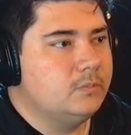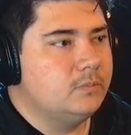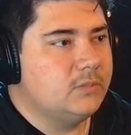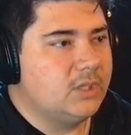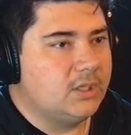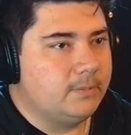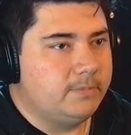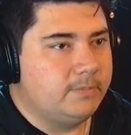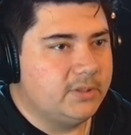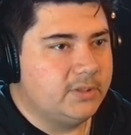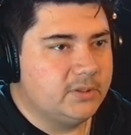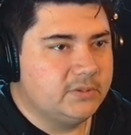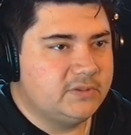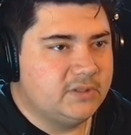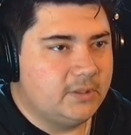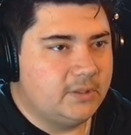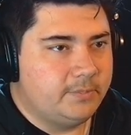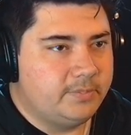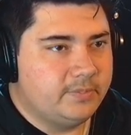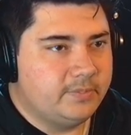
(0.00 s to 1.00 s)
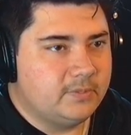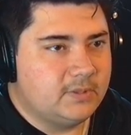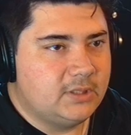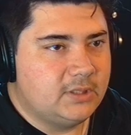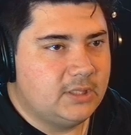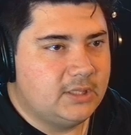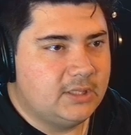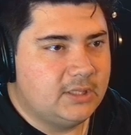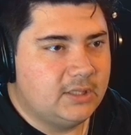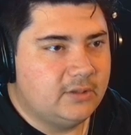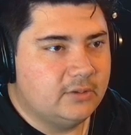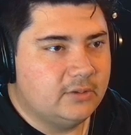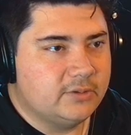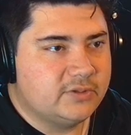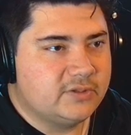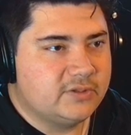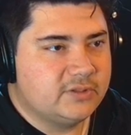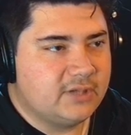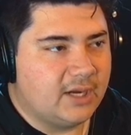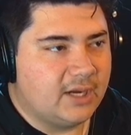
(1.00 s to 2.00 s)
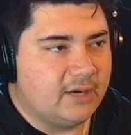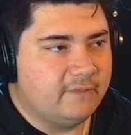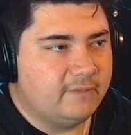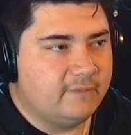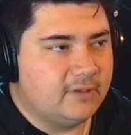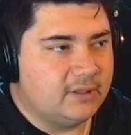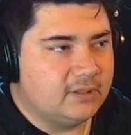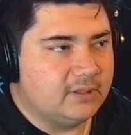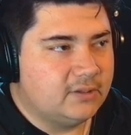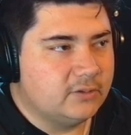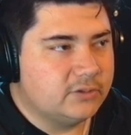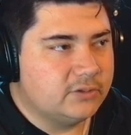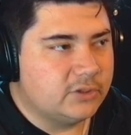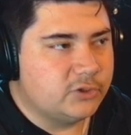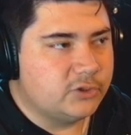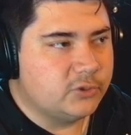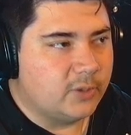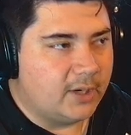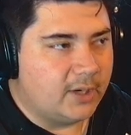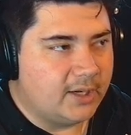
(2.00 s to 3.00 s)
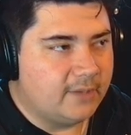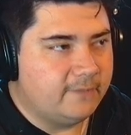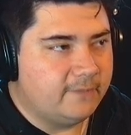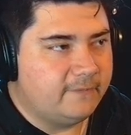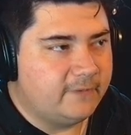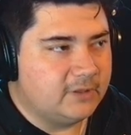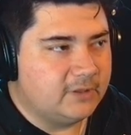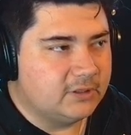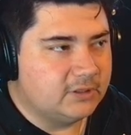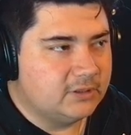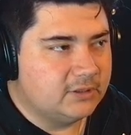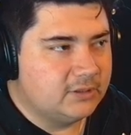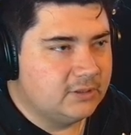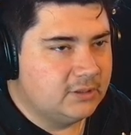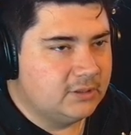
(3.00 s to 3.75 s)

And then it builds up, and then there's kind of a triumphant